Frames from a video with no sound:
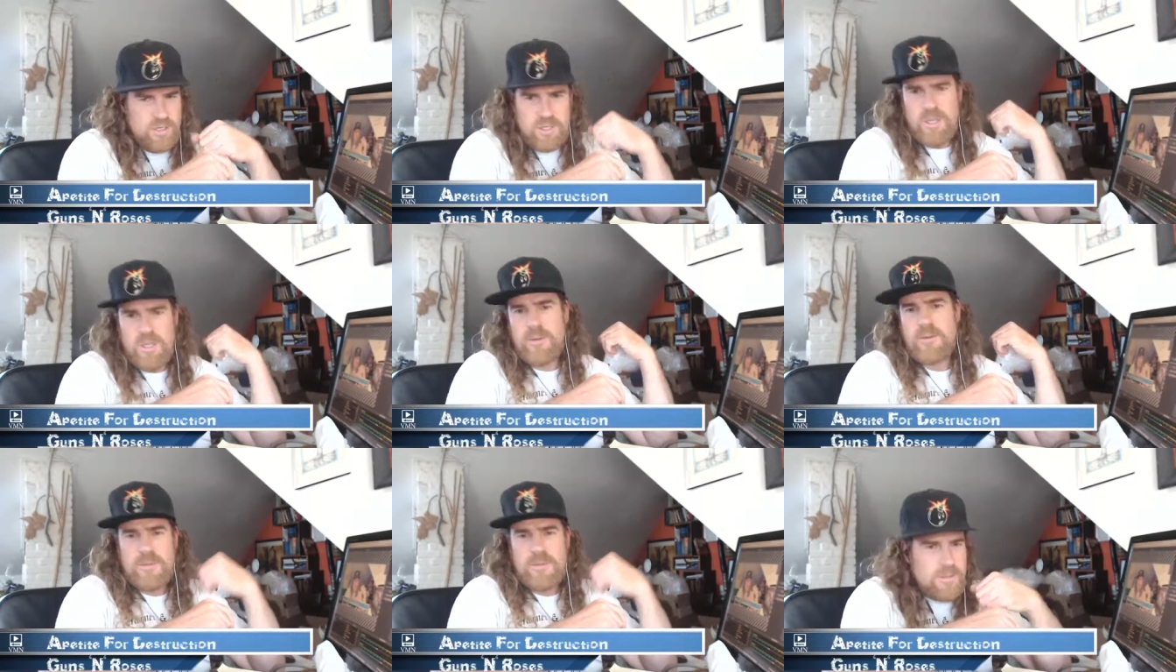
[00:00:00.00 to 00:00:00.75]
the
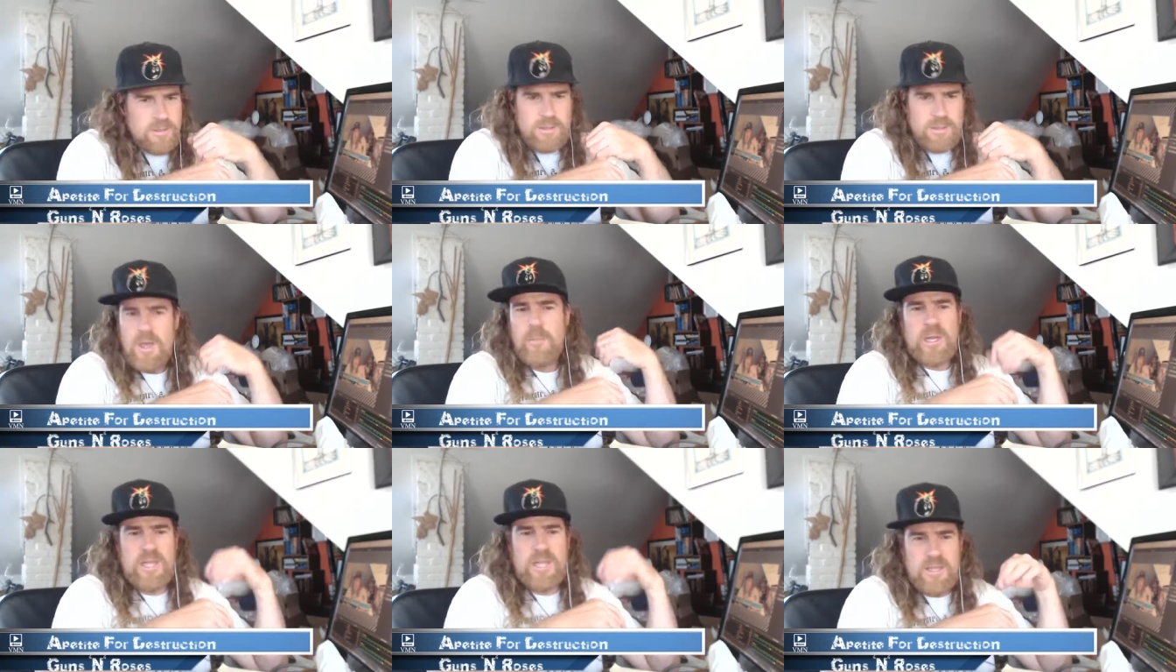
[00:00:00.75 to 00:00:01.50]

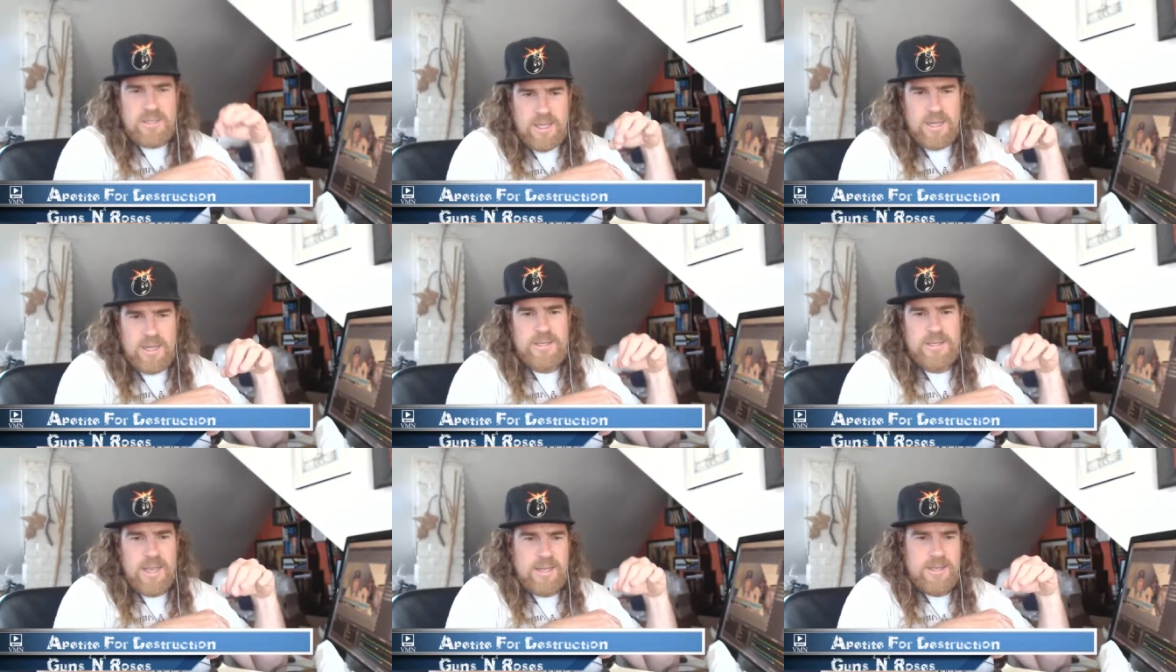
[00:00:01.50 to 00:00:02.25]
ba da da dun
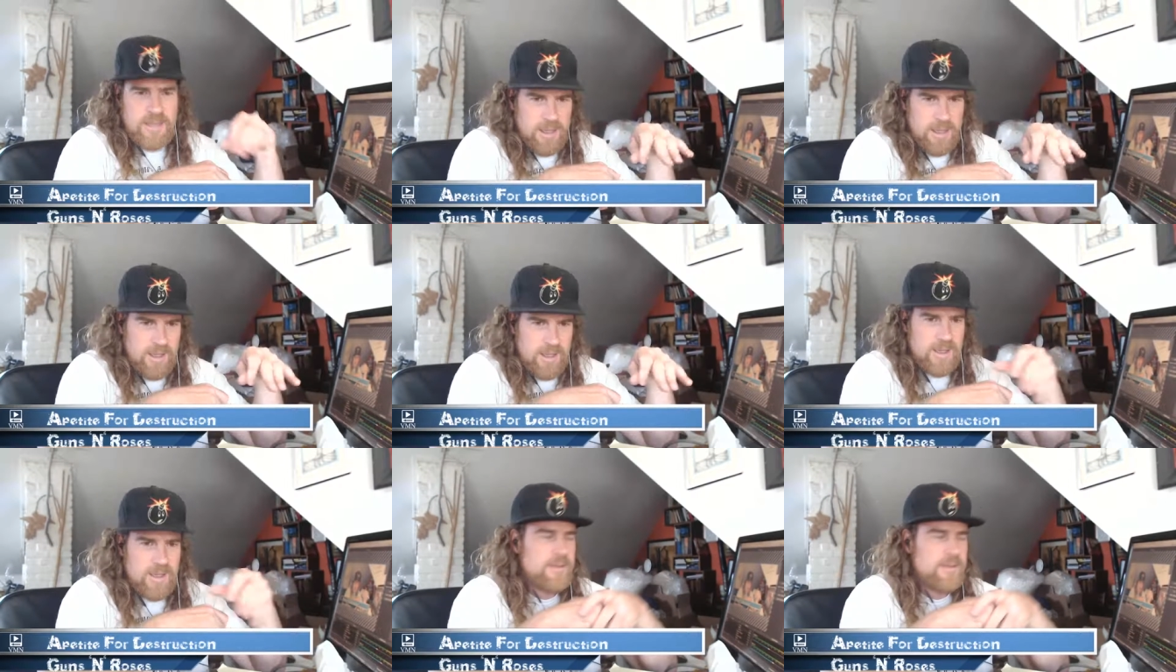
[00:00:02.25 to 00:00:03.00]
dun
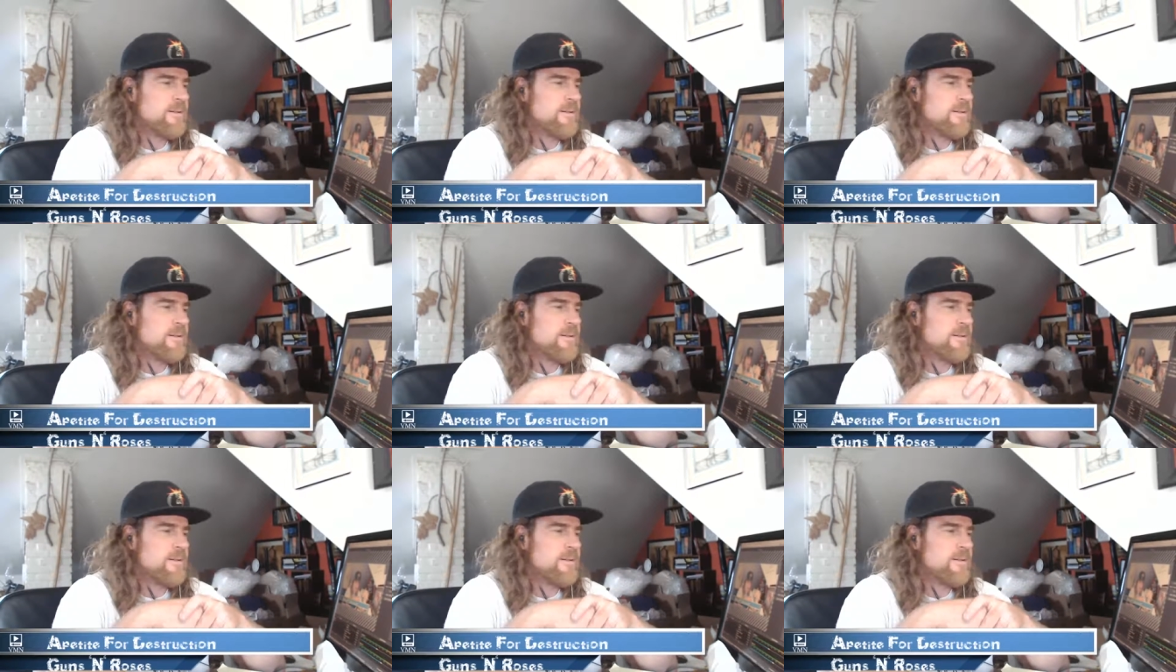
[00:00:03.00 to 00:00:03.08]
da